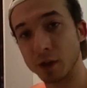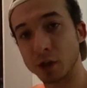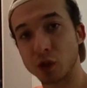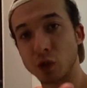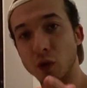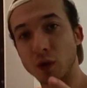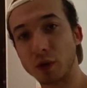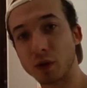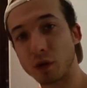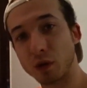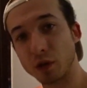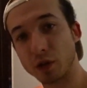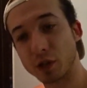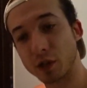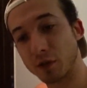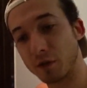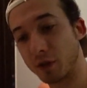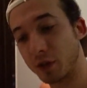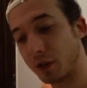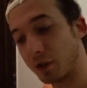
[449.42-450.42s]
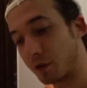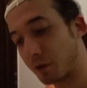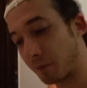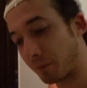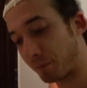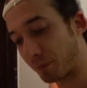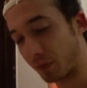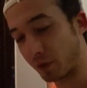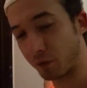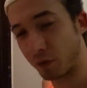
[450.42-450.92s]
chole kulchi video.
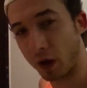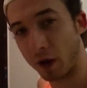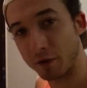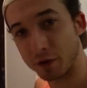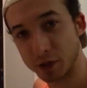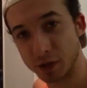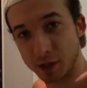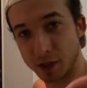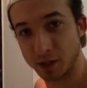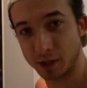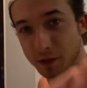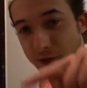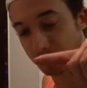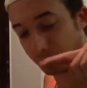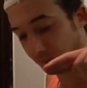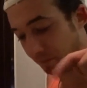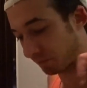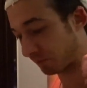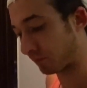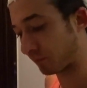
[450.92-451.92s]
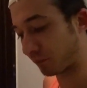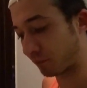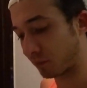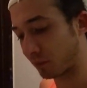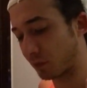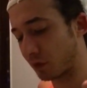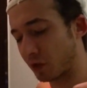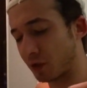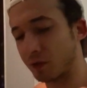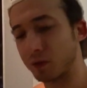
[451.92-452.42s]
If you haven't seen it,
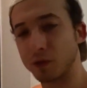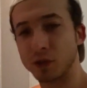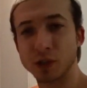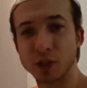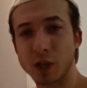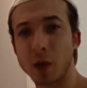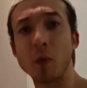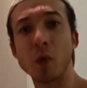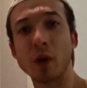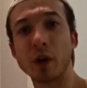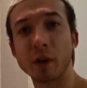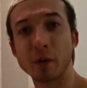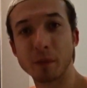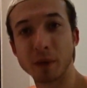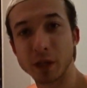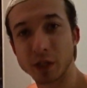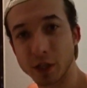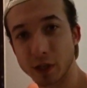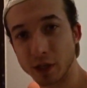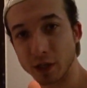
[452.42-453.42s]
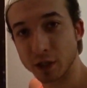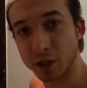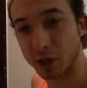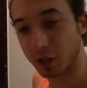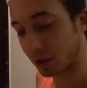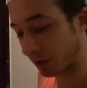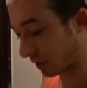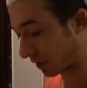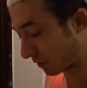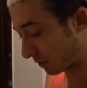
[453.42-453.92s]
somewhere on my channel,
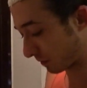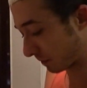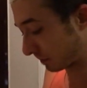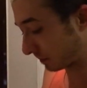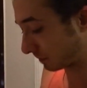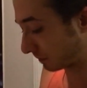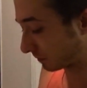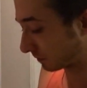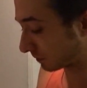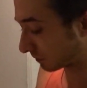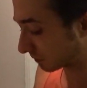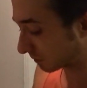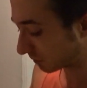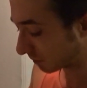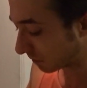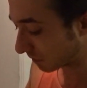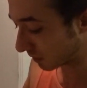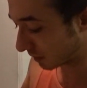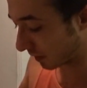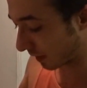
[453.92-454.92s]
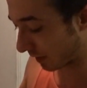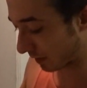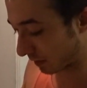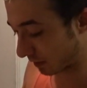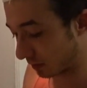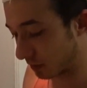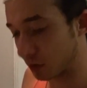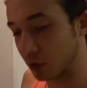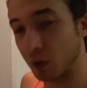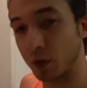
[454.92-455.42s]
check it out. Like
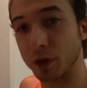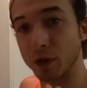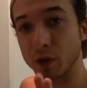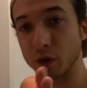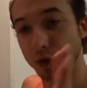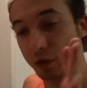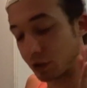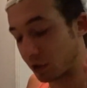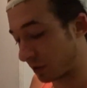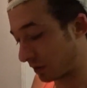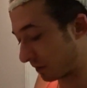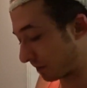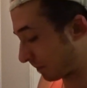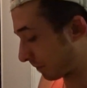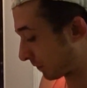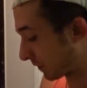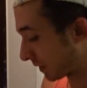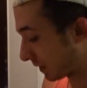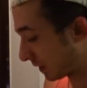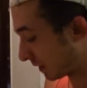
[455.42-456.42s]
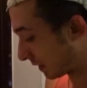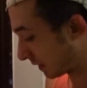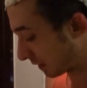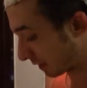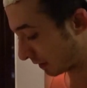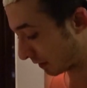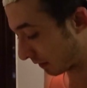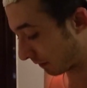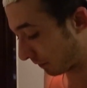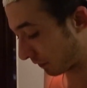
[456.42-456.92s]
chole kulchi,
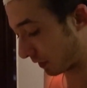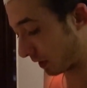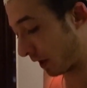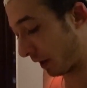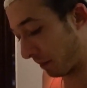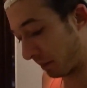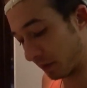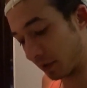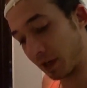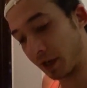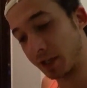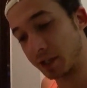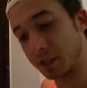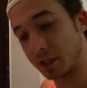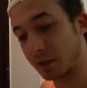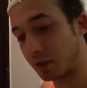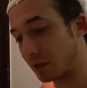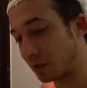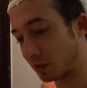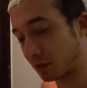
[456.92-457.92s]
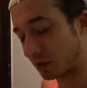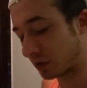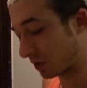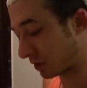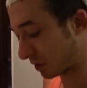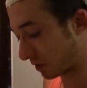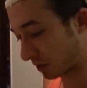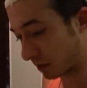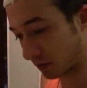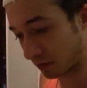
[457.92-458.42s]
the lemon taste in it is
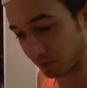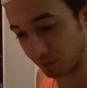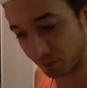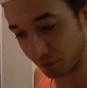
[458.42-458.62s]
just